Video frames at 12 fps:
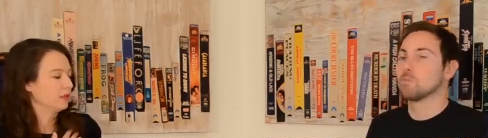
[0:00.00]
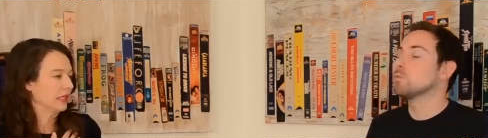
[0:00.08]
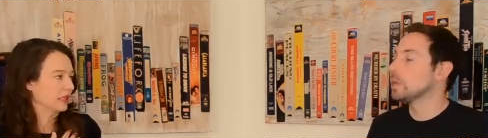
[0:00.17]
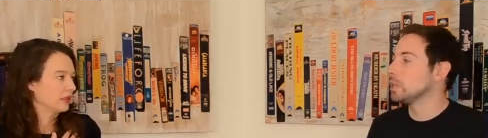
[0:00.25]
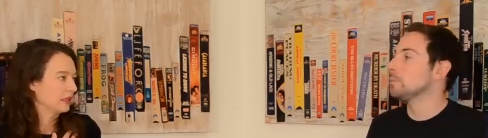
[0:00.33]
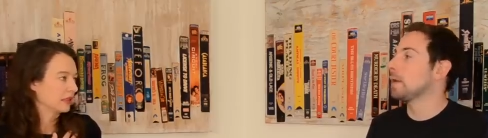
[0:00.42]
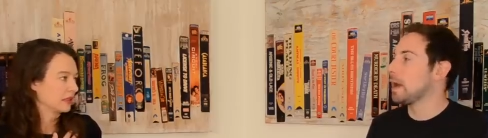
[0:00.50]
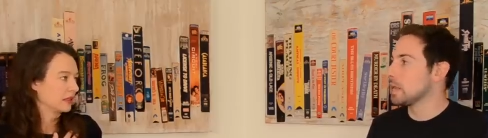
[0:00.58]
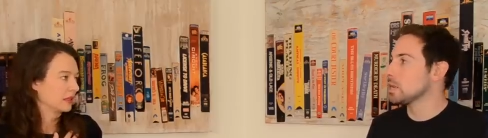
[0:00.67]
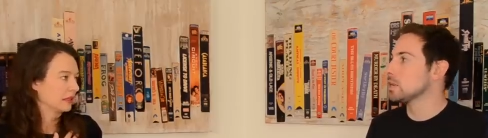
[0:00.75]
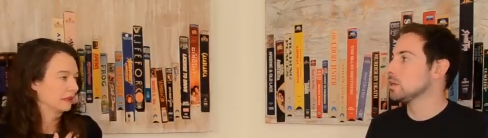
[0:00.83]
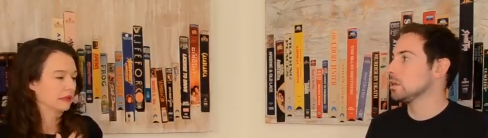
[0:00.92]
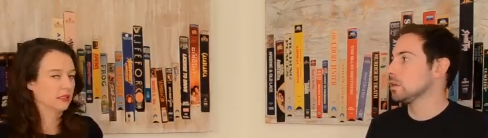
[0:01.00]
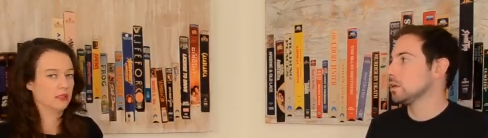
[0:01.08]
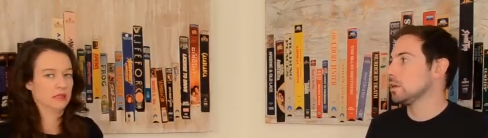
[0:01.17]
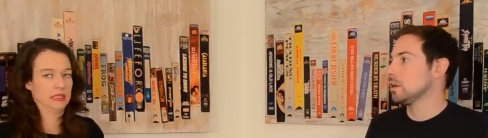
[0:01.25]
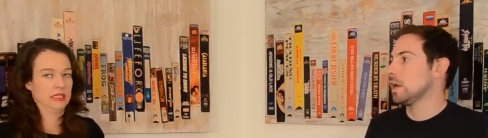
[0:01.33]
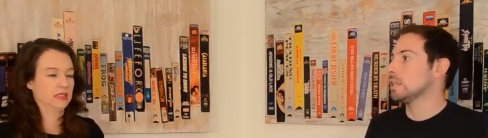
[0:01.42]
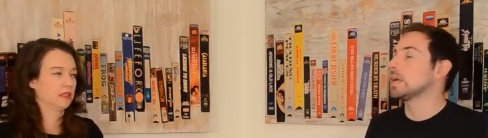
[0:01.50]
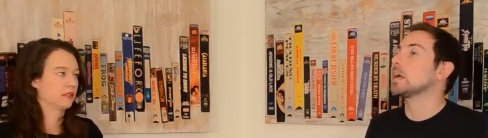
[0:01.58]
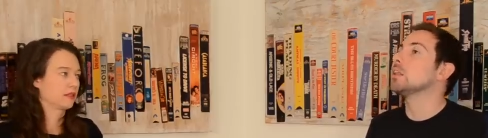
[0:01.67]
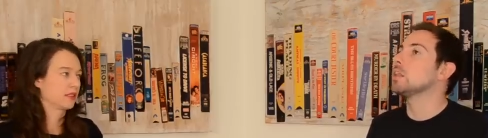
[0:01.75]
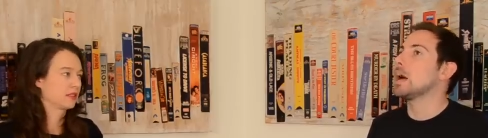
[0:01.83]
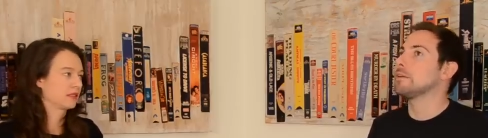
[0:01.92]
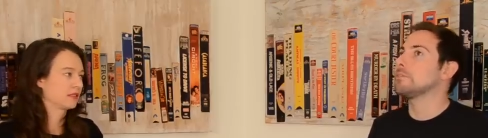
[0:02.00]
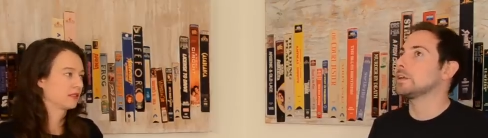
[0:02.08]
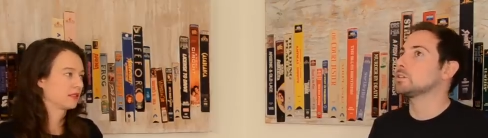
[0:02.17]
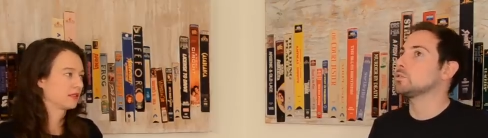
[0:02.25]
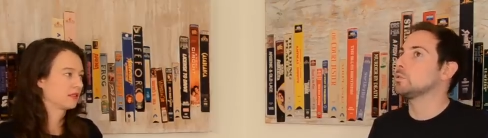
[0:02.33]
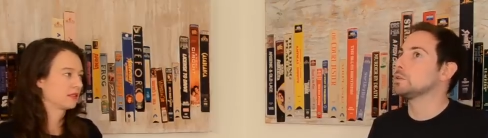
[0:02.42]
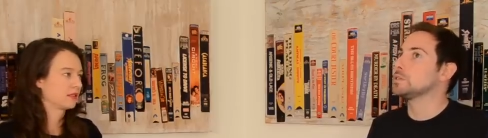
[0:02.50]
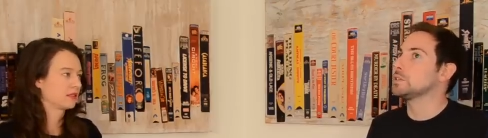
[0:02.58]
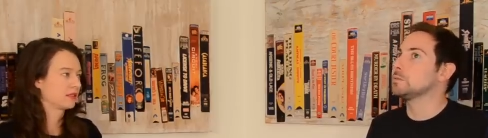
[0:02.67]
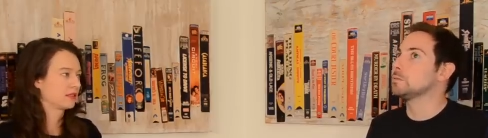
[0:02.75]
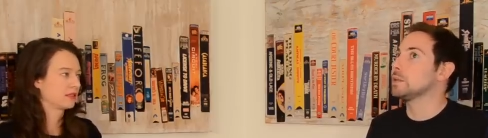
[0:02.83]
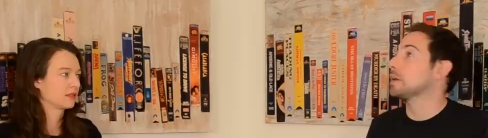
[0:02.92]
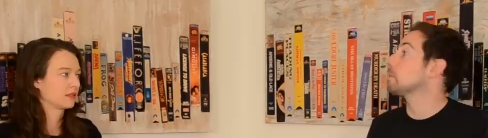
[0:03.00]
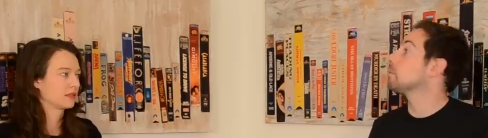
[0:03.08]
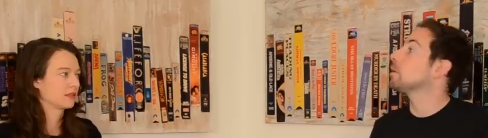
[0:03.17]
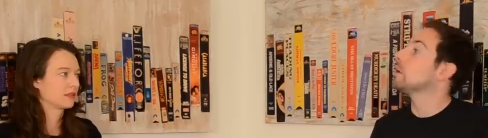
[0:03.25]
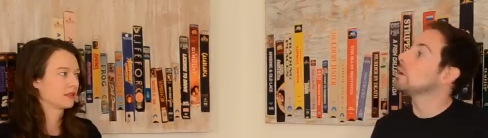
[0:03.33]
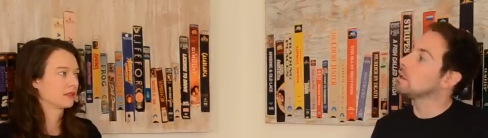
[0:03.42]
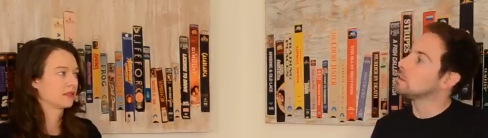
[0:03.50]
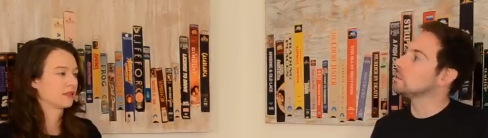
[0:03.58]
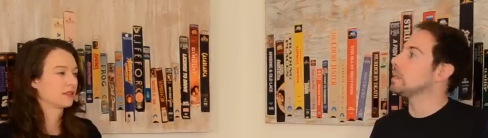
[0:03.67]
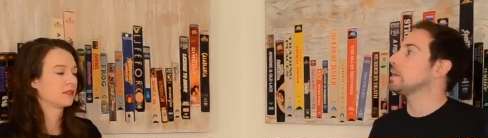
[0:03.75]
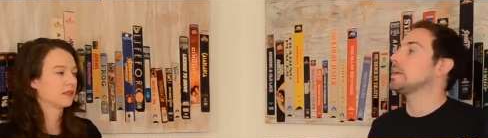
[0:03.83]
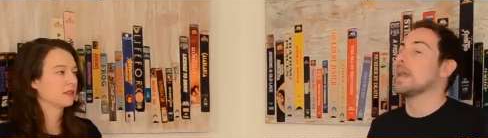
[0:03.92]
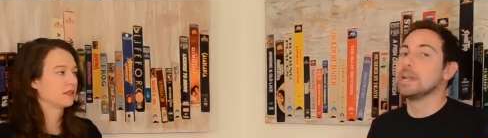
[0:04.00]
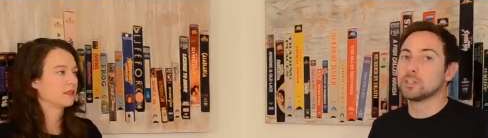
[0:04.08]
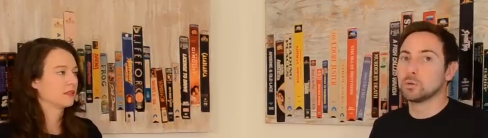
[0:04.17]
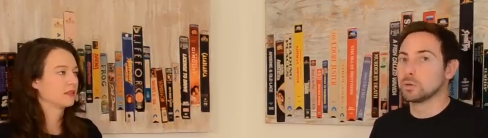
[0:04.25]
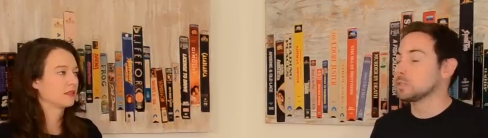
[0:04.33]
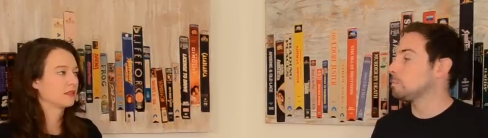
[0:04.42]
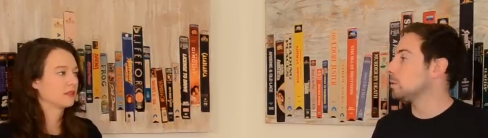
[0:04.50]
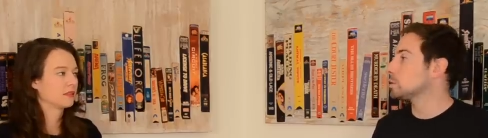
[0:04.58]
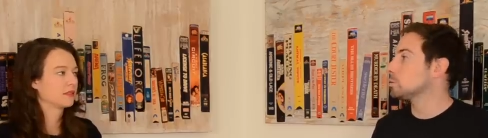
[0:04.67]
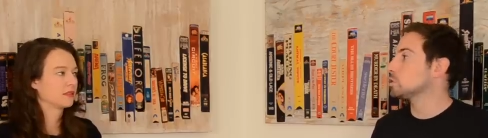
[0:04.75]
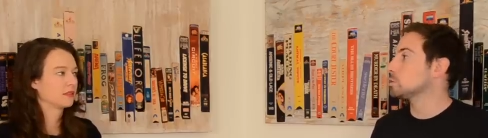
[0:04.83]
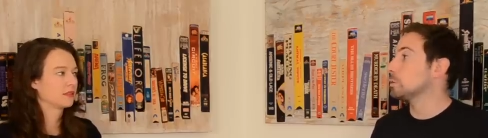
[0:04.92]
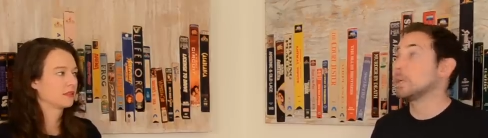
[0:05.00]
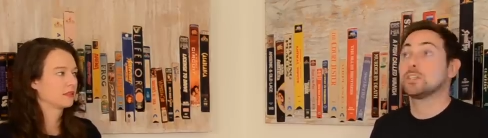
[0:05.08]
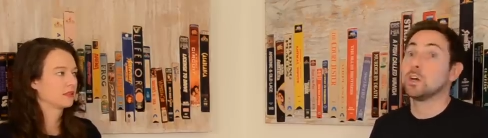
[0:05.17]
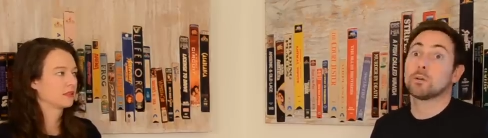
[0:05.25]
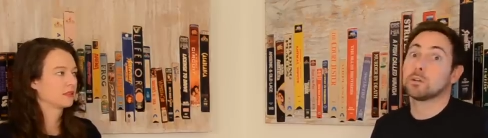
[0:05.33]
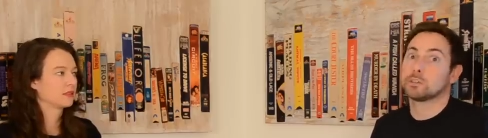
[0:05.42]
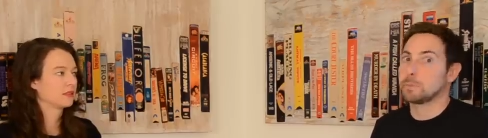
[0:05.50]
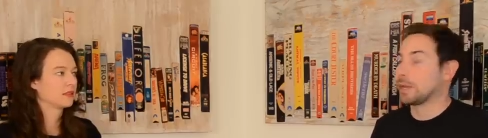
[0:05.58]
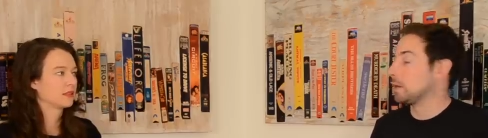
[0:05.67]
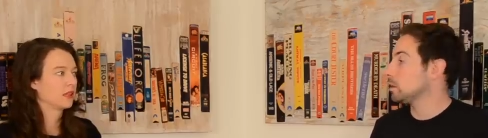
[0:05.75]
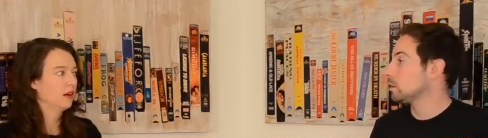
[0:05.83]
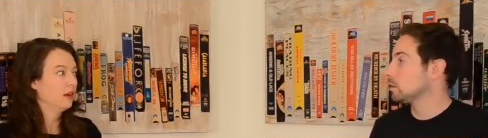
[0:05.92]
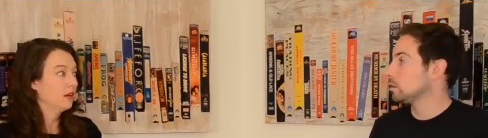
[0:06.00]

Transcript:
Speaker 1: oh really God. bad. Oh, I didn't. And like a lot of like tourism and like like gay tourist books will just be like don't go to Jamaica.